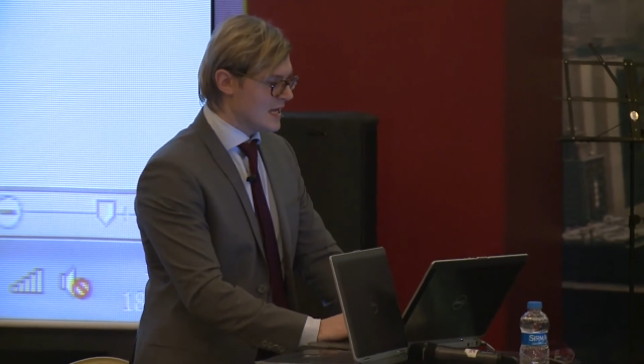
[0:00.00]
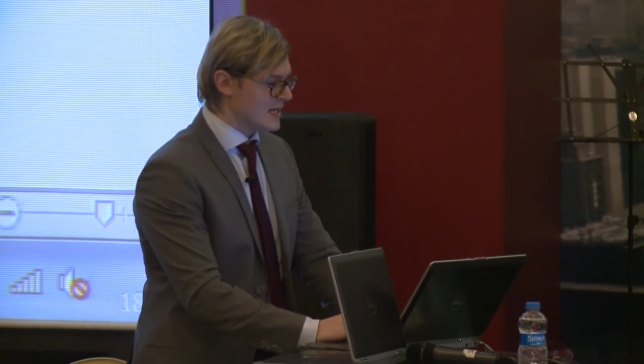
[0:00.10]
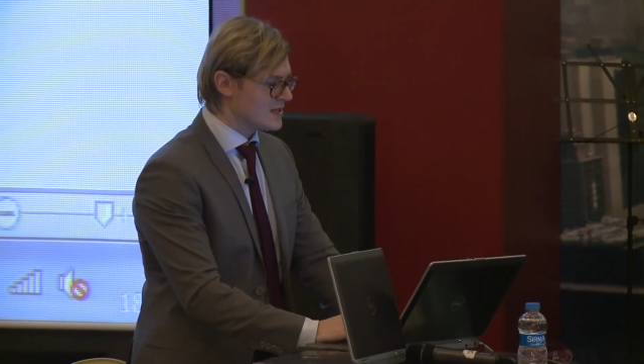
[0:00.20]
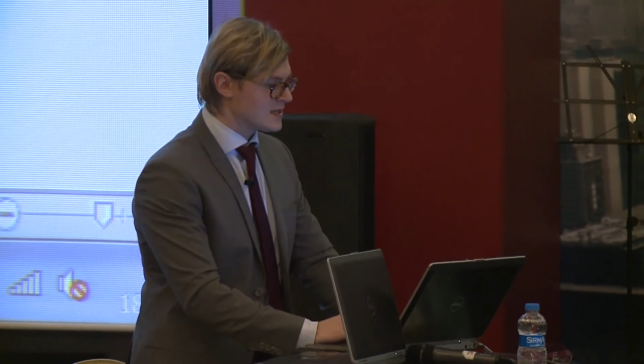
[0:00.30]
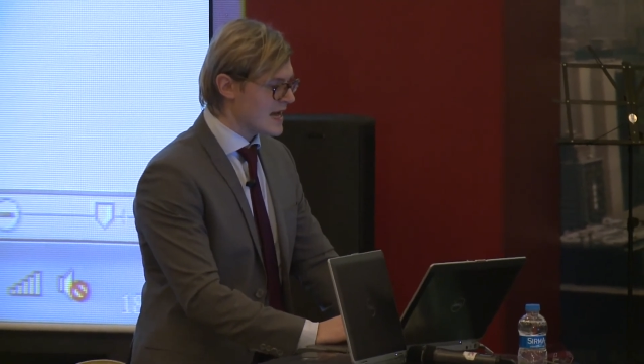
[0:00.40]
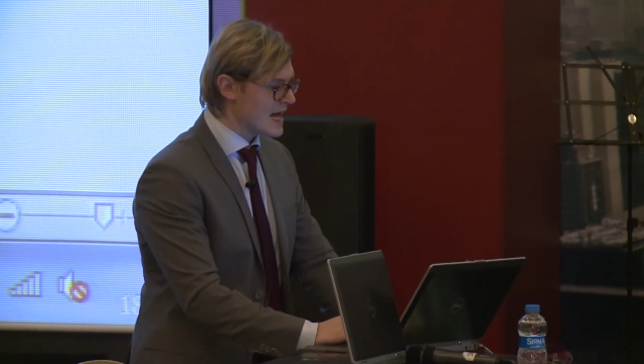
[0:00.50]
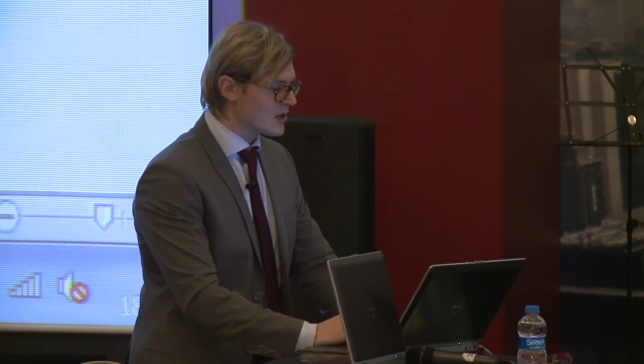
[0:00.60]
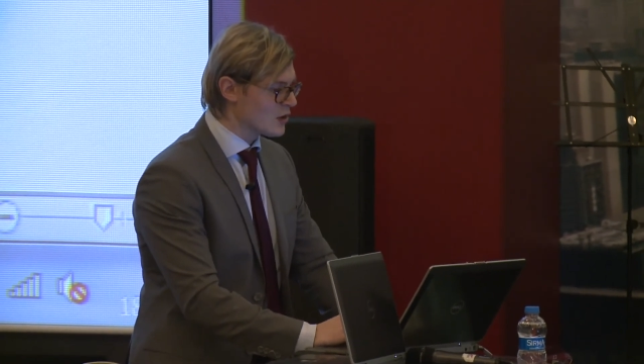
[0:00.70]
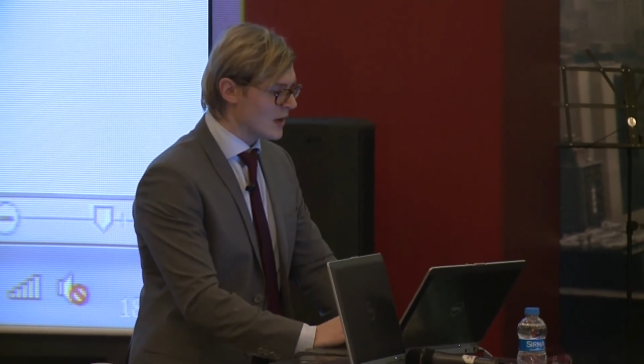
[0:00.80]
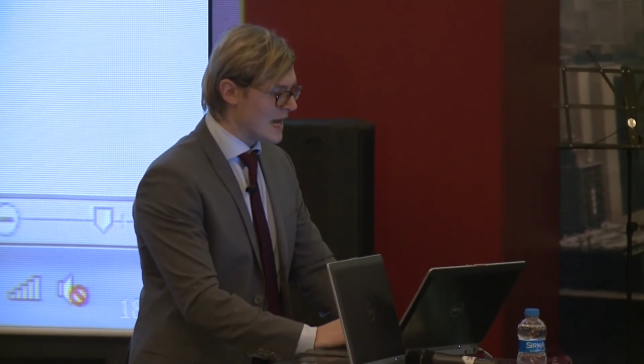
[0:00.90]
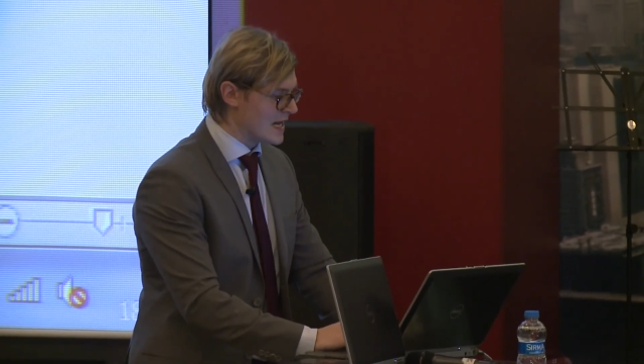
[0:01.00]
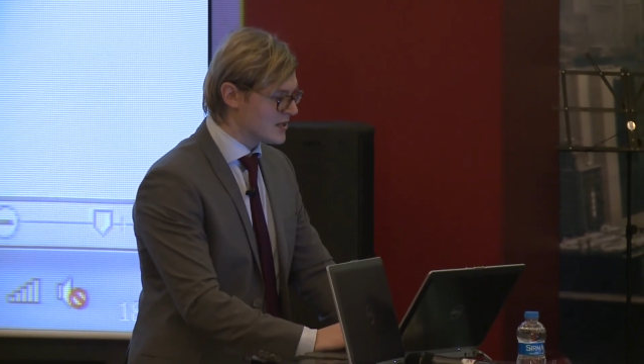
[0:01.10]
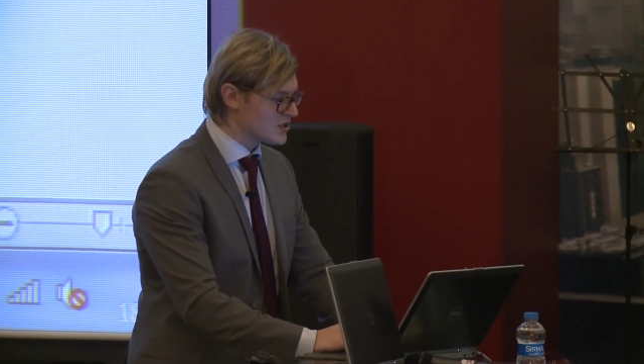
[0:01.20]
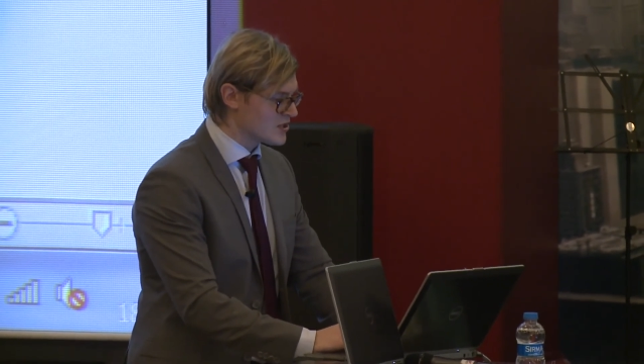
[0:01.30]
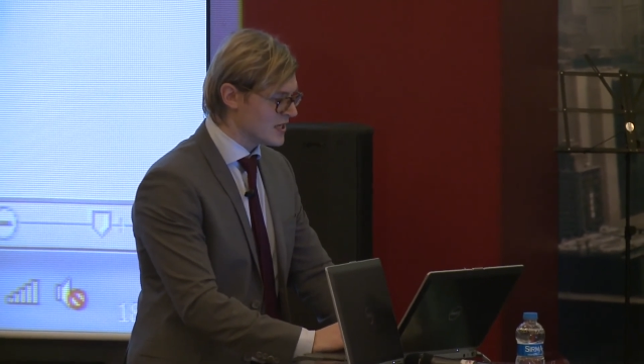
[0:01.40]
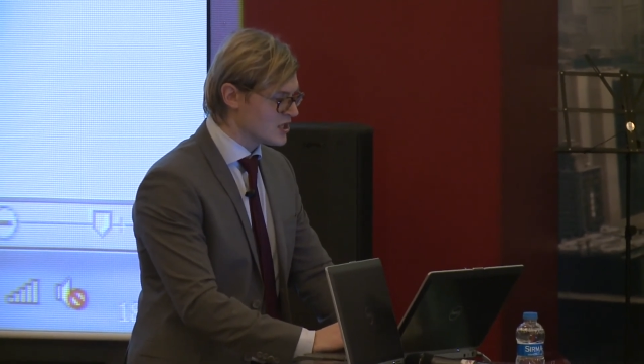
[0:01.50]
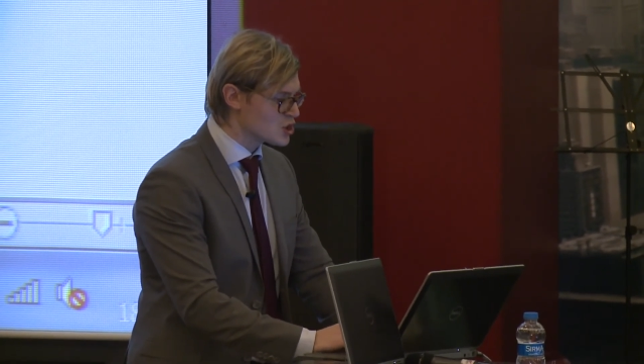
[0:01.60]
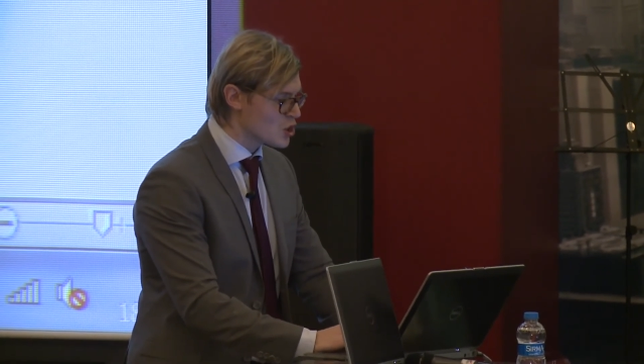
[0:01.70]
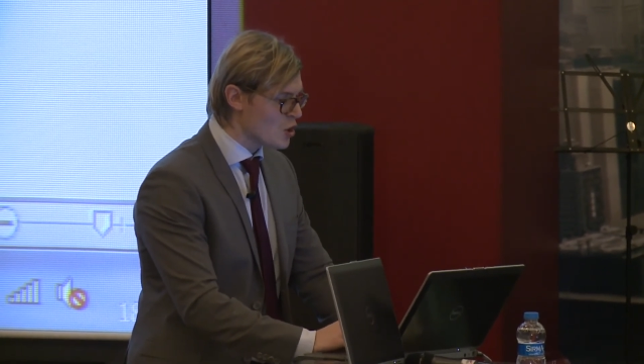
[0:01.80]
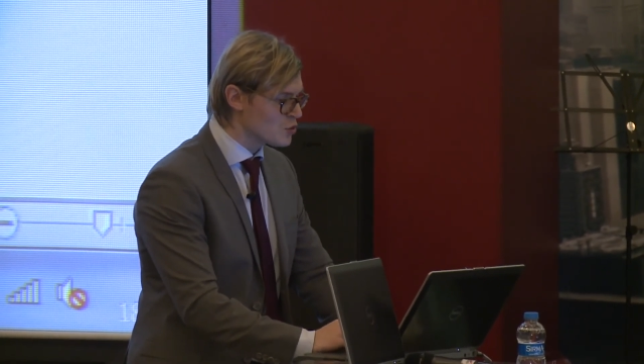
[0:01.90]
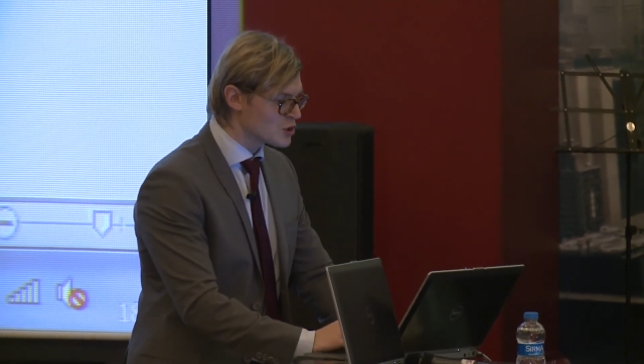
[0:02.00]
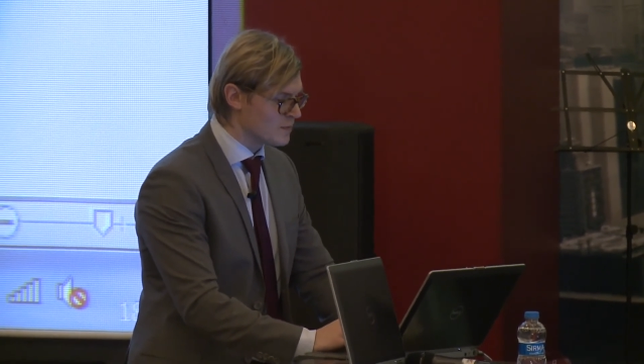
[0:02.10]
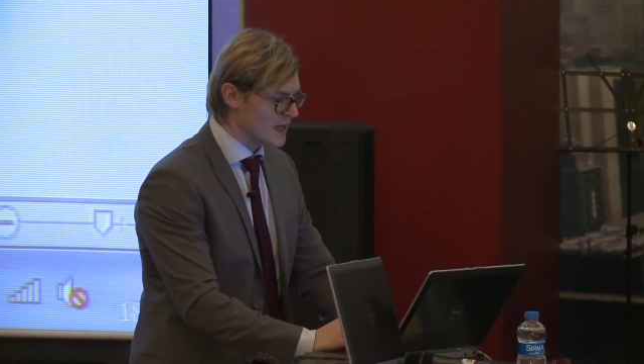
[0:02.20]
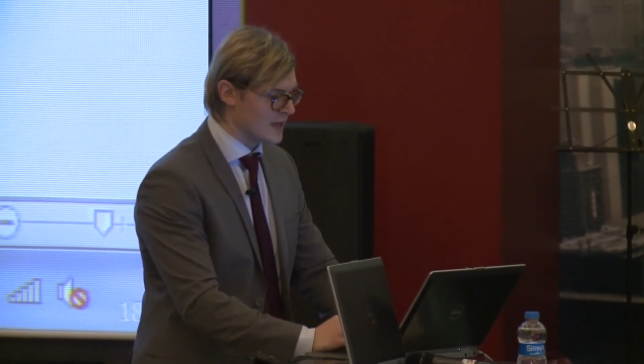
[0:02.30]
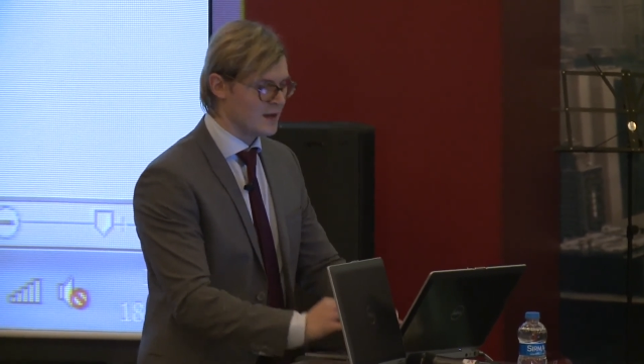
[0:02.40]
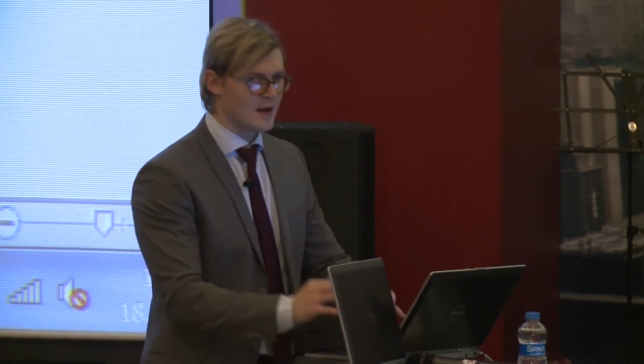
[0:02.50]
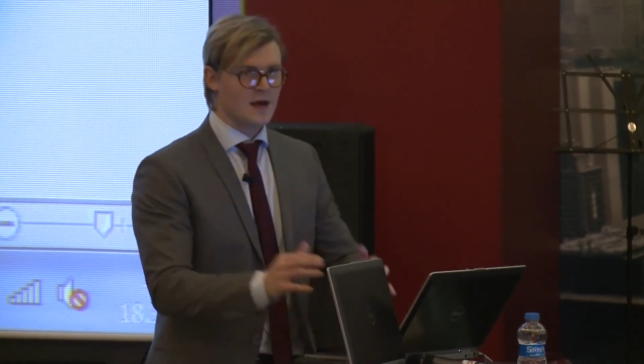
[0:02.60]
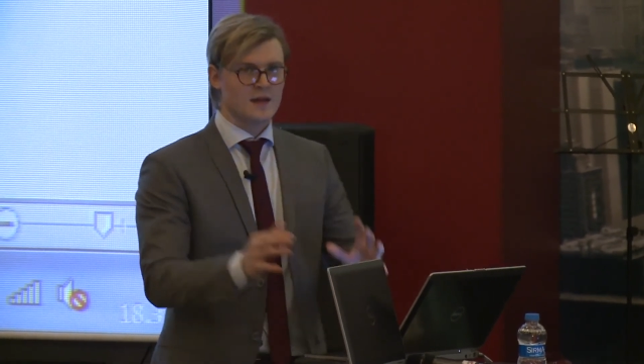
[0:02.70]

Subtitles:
it calculates, it shows me